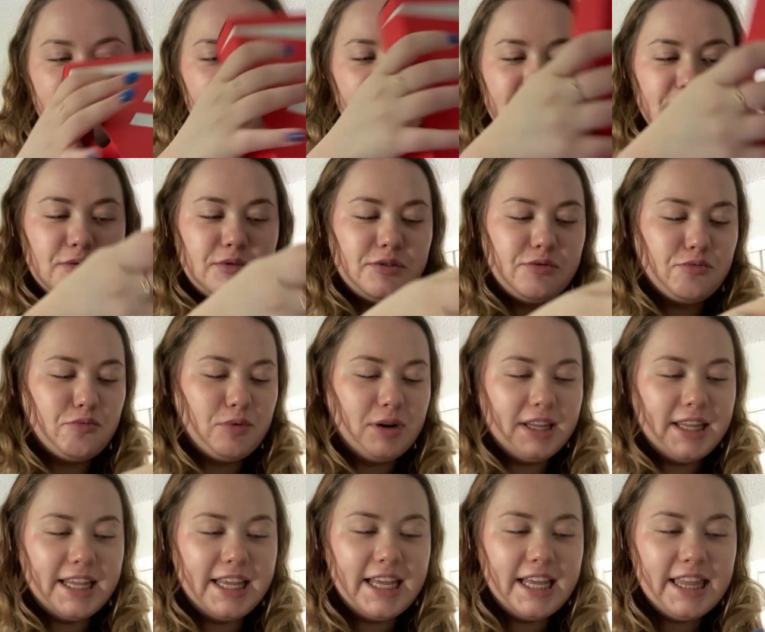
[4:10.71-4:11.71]
This was
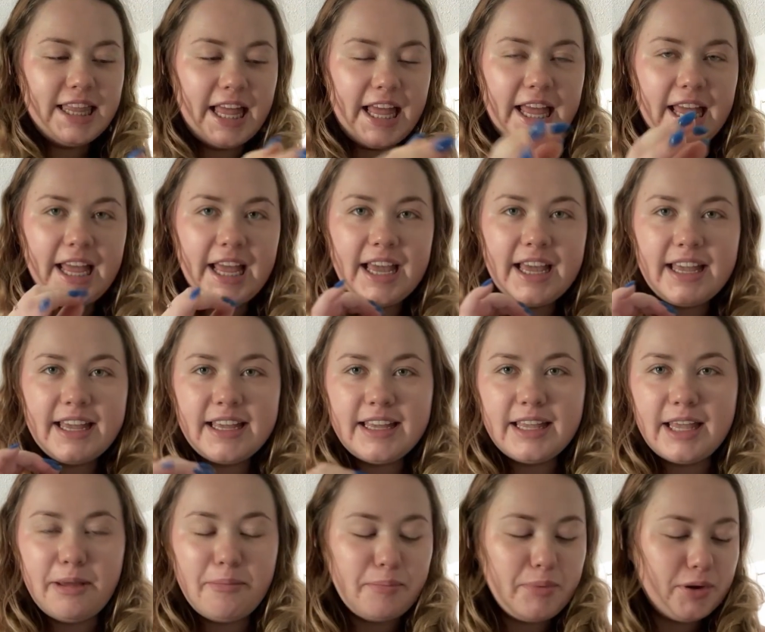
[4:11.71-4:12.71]
really like
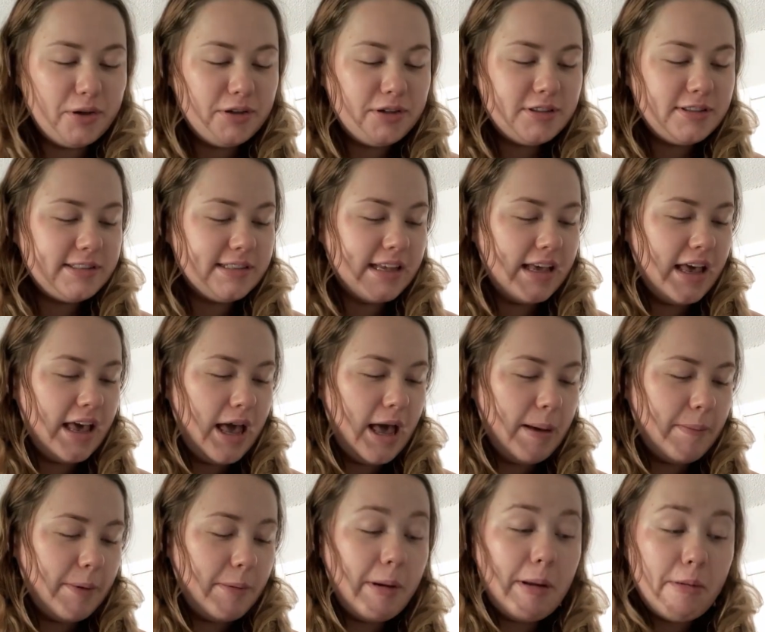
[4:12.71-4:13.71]
impulse,
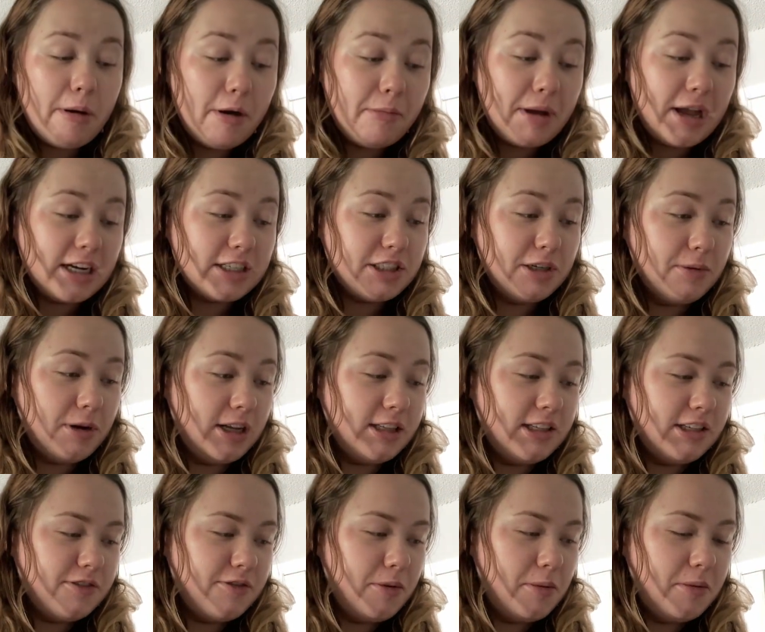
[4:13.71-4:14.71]
but my mom actually bought
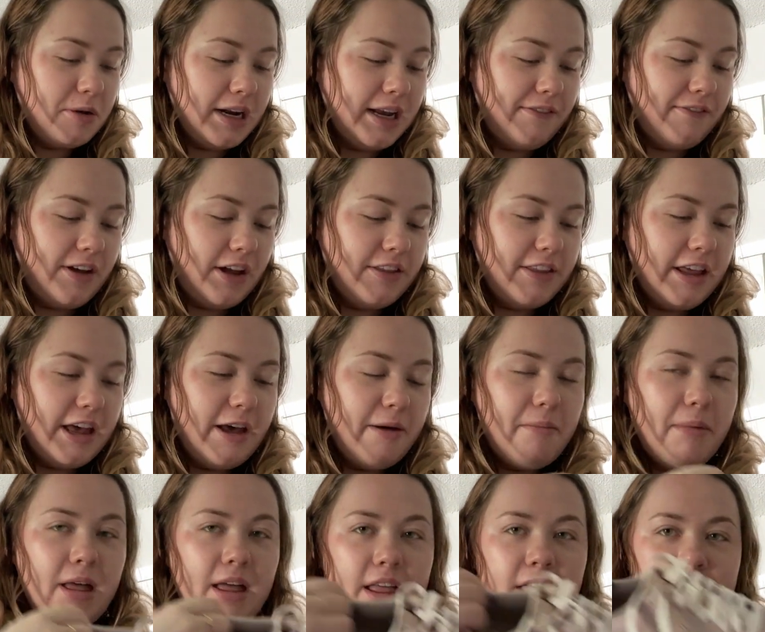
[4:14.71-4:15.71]
these for me when I found
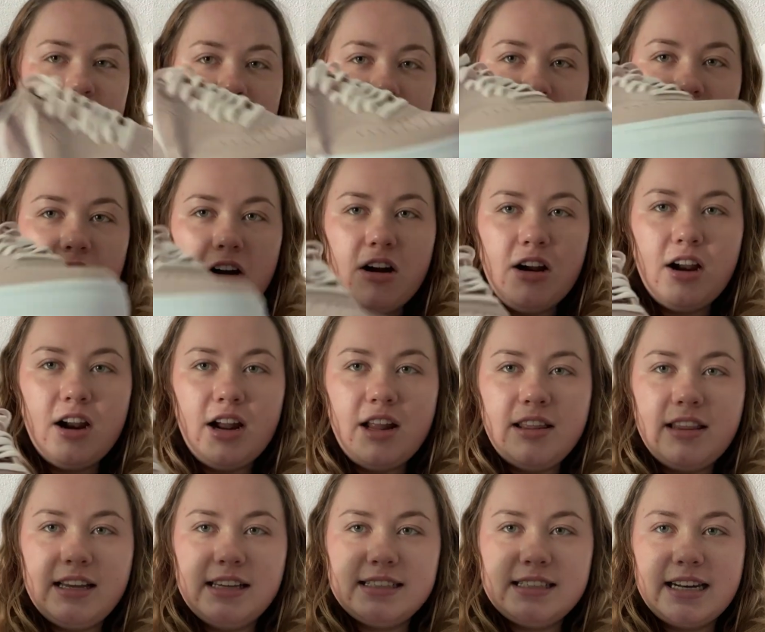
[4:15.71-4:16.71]
them. They are
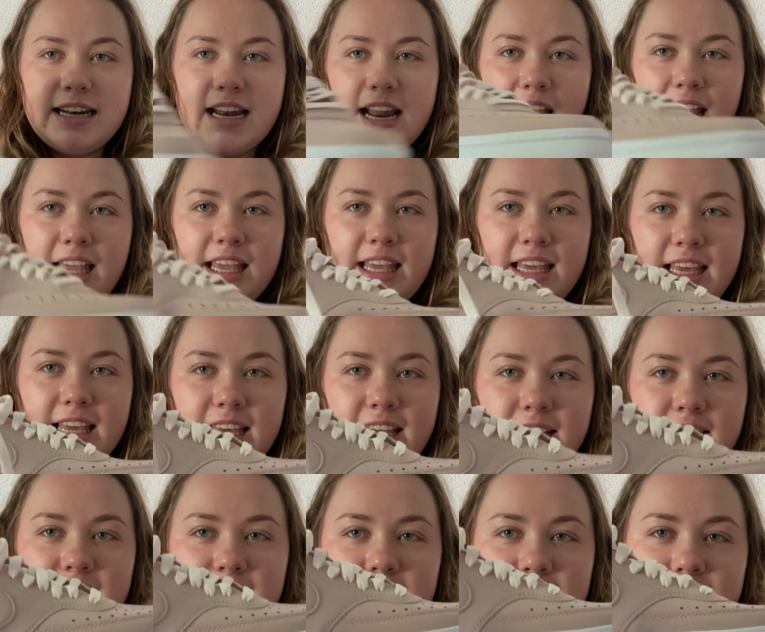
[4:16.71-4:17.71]
these
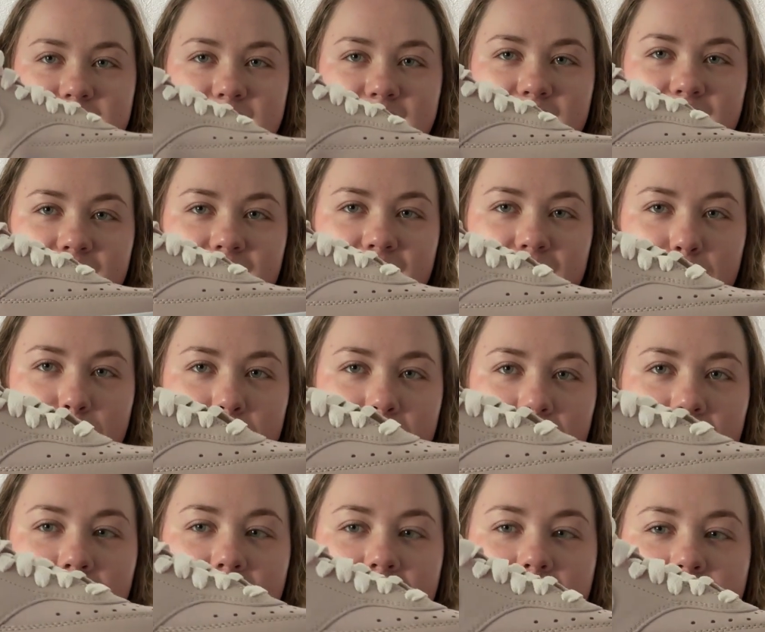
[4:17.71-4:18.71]
Nikes,
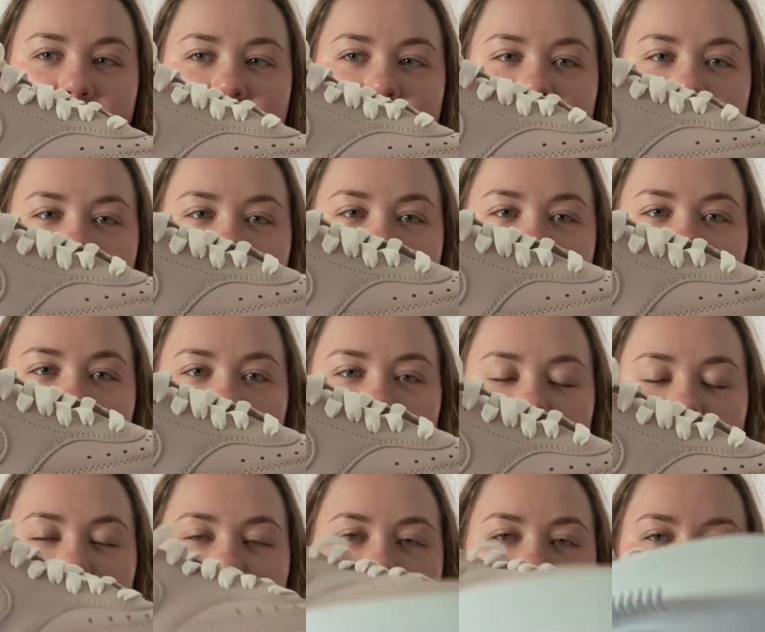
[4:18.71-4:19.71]
pink, like
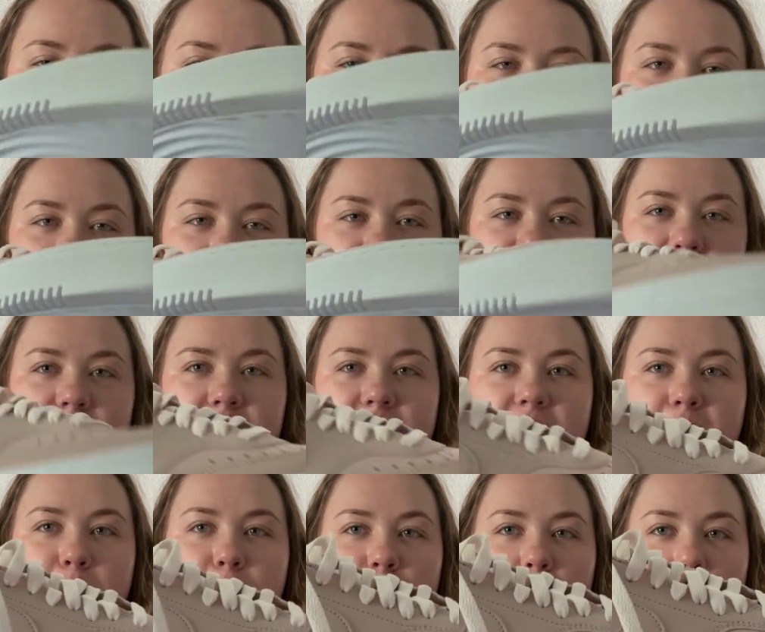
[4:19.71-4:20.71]
a
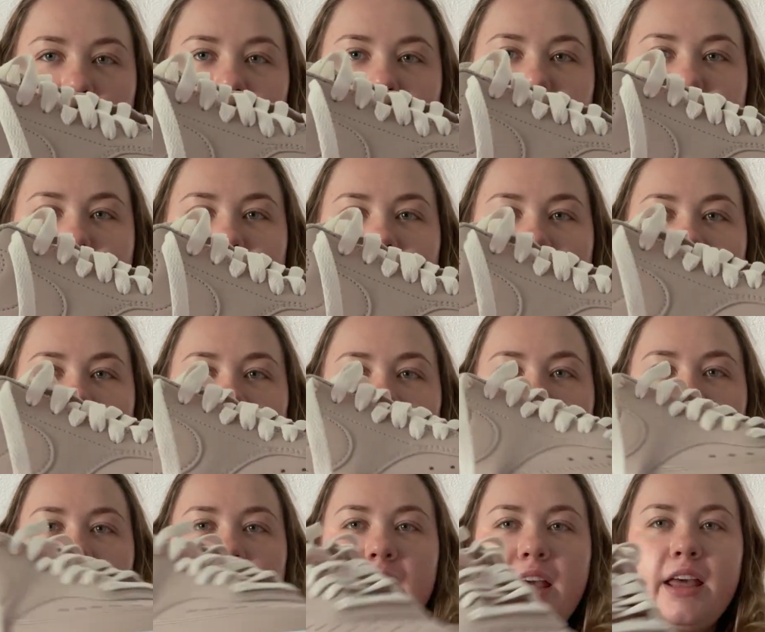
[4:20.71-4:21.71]
dusty rose pink
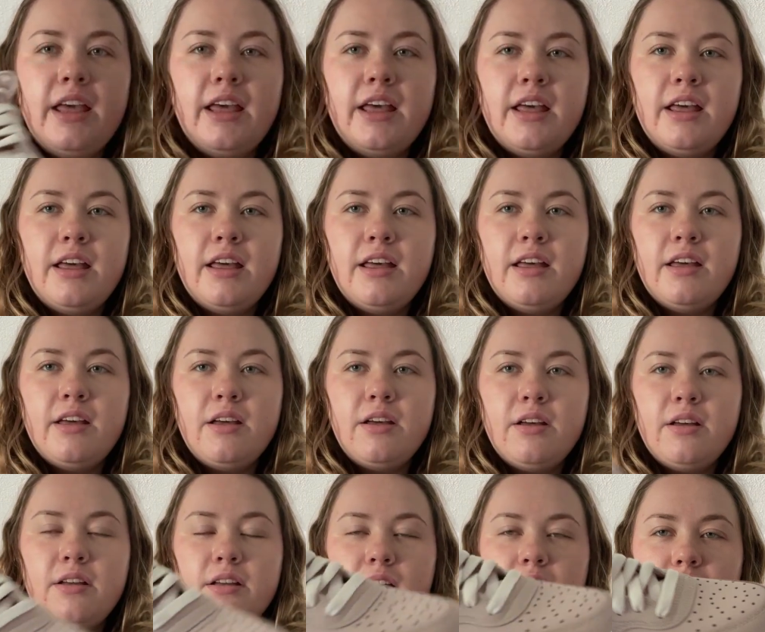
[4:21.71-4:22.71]

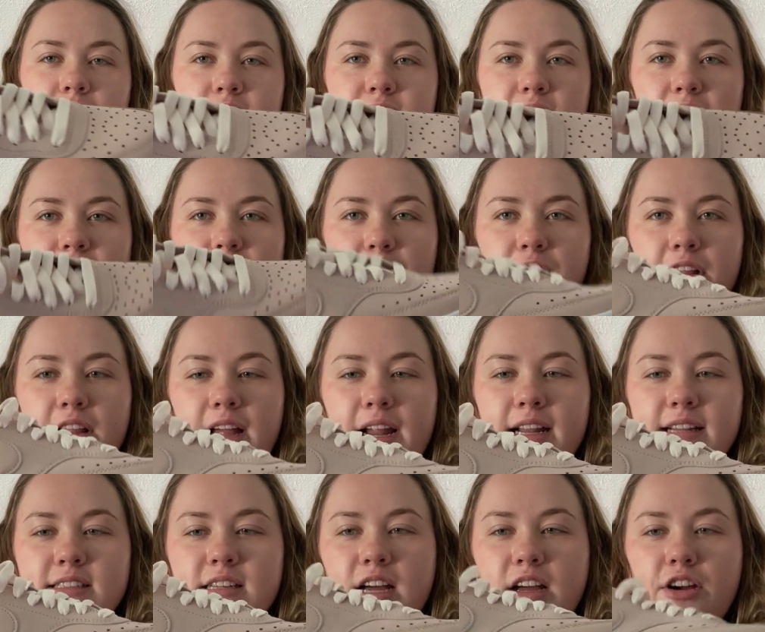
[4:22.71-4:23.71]
because I know the
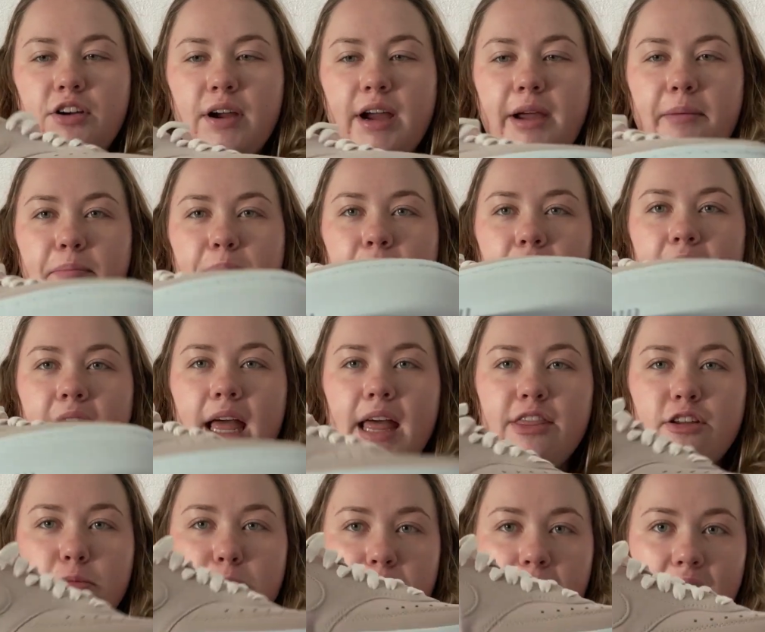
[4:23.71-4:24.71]
lighting's not great, but and
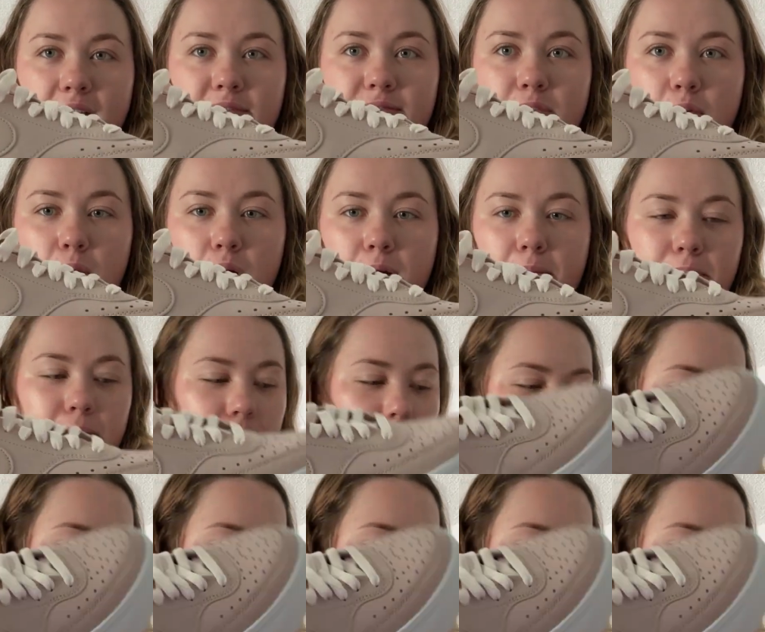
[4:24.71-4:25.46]
they're platform.